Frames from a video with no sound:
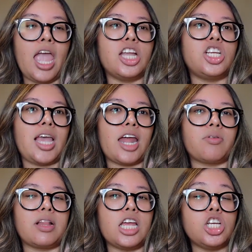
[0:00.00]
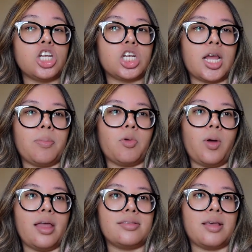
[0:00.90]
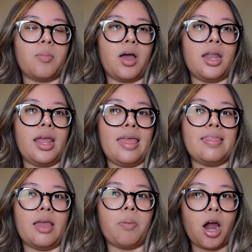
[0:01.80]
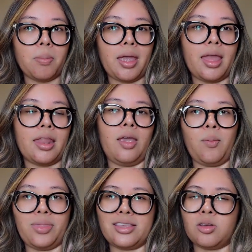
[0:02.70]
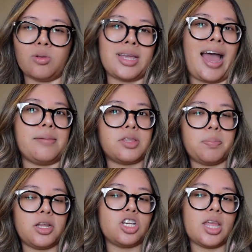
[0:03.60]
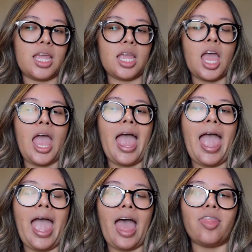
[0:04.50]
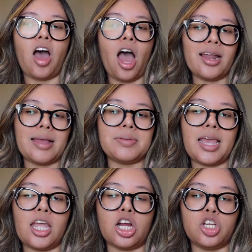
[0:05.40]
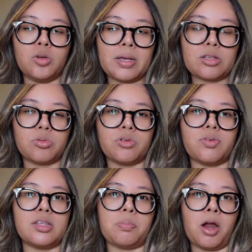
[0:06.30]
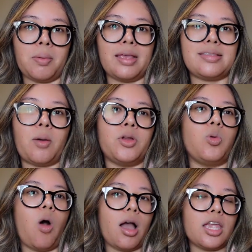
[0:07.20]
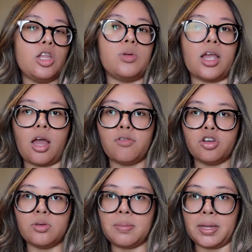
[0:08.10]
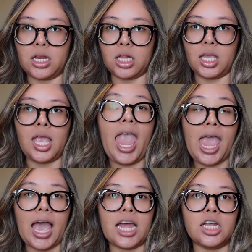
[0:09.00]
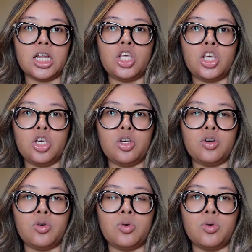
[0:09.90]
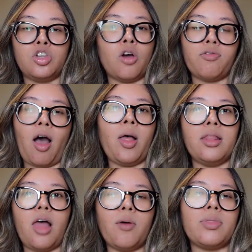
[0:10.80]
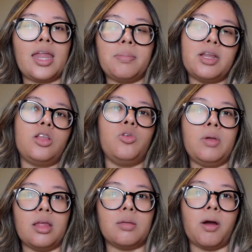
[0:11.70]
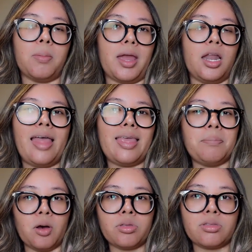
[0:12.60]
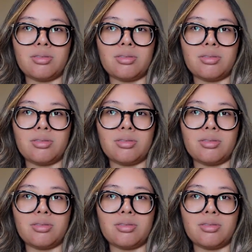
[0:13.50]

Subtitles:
and she had a relationship with someone in the apartment with this whole time slippage thing. And the aunt kept saying her 2 biggest rules for this apartment is that when you walk in, you take off your shoes immediately, and you don't fall in love with anybody you meet in the apartment. And they both